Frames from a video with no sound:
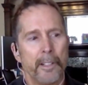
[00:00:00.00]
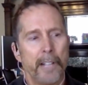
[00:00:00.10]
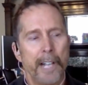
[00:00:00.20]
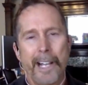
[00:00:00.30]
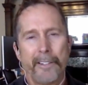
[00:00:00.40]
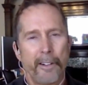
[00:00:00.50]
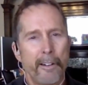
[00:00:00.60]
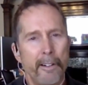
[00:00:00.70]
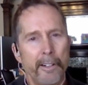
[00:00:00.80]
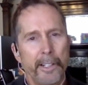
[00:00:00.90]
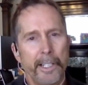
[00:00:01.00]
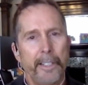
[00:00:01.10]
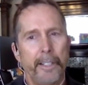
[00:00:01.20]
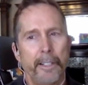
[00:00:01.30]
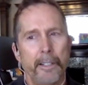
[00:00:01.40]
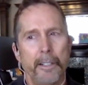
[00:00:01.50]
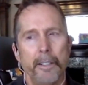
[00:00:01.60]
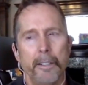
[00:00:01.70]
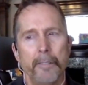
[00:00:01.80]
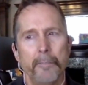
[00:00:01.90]
had already
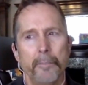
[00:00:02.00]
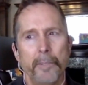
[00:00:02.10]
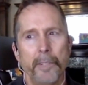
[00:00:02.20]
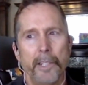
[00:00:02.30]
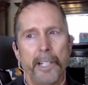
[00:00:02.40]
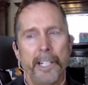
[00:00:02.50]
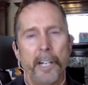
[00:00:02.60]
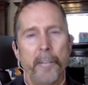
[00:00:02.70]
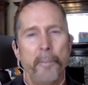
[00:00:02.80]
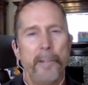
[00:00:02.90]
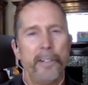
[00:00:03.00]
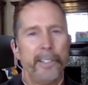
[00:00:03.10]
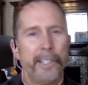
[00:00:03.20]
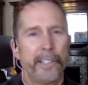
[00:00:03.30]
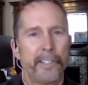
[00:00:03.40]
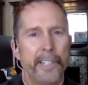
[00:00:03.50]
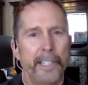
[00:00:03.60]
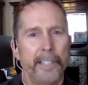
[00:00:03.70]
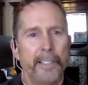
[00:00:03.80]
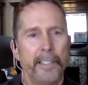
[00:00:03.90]
helped Melody
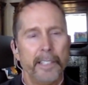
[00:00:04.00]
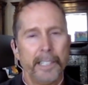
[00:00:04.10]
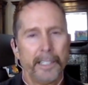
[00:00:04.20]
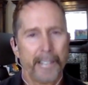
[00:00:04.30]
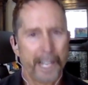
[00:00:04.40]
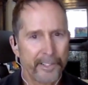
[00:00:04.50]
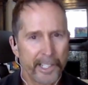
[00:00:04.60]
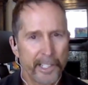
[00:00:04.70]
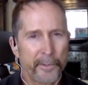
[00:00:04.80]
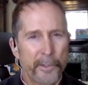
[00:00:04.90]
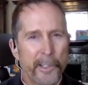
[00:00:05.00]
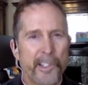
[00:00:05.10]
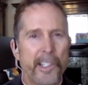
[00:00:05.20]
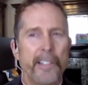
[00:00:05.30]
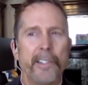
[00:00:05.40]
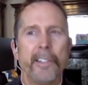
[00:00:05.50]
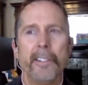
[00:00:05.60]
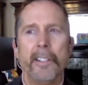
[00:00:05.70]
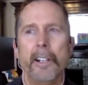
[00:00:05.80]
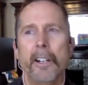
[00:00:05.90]
Green lead Last Days for a
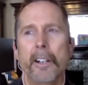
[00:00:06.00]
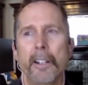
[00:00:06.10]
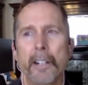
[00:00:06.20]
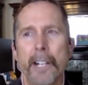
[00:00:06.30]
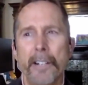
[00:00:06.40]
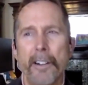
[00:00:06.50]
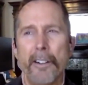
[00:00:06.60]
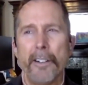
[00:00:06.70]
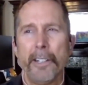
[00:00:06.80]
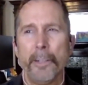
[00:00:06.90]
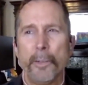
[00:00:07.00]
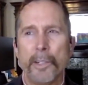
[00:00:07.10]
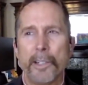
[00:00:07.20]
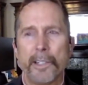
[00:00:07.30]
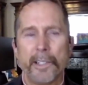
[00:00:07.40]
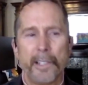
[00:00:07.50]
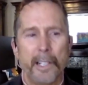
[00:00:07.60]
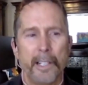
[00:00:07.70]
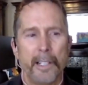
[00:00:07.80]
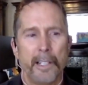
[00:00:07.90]
season, had already worked
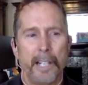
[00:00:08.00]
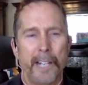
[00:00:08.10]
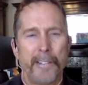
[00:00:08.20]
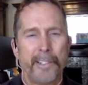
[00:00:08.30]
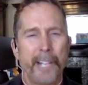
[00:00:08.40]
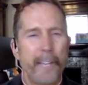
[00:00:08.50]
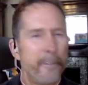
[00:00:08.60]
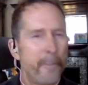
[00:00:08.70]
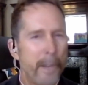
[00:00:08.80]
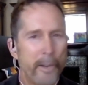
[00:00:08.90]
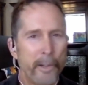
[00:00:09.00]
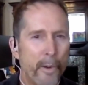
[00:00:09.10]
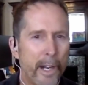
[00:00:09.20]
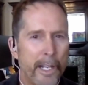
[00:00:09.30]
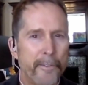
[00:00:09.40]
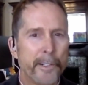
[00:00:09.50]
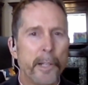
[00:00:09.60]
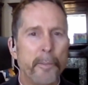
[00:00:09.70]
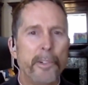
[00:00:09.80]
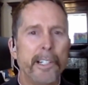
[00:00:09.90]
on staff in Maui, Hawaii for a
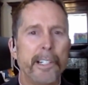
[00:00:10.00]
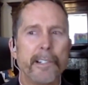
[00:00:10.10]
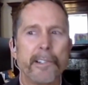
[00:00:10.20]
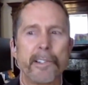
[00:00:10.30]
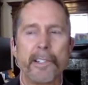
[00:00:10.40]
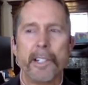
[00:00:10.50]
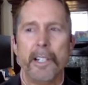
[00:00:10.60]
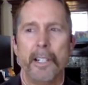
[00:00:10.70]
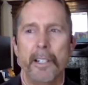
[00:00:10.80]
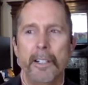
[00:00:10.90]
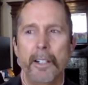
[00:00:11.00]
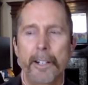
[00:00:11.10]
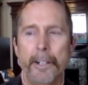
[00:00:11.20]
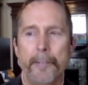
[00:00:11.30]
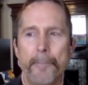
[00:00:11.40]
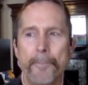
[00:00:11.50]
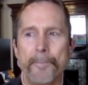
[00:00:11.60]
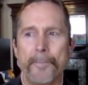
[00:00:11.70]
couple of years, and